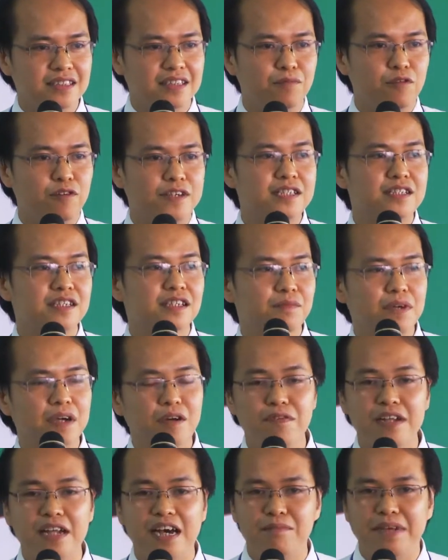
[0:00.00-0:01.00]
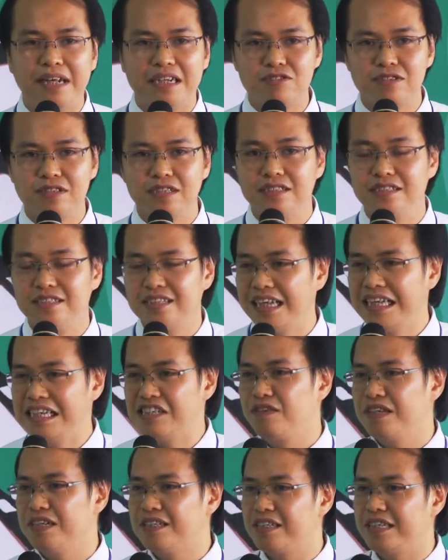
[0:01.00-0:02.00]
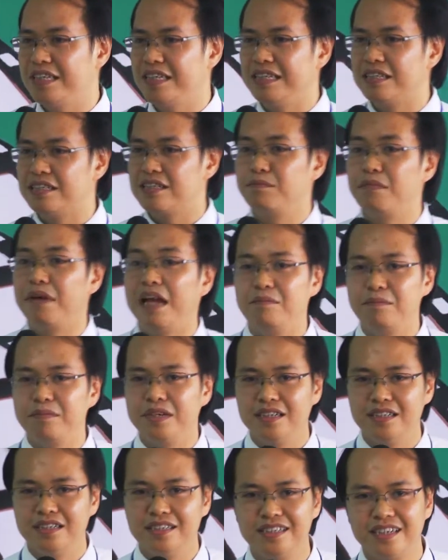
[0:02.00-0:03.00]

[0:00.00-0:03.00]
Mr. mentioned, SUST is a member,